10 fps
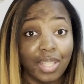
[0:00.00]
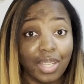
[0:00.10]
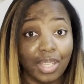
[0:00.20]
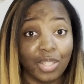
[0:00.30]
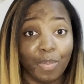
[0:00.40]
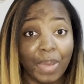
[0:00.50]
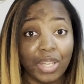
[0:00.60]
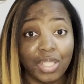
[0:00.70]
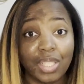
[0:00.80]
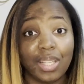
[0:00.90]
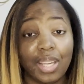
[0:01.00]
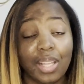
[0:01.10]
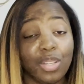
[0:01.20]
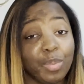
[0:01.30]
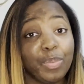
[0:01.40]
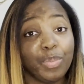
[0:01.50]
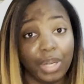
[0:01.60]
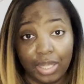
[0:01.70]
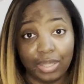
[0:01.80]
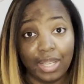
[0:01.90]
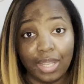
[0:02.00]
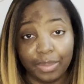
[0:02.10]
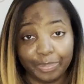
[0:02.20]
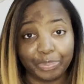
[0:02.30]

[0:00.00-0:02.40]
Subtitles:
And so I'm actually like a little bit proud of that.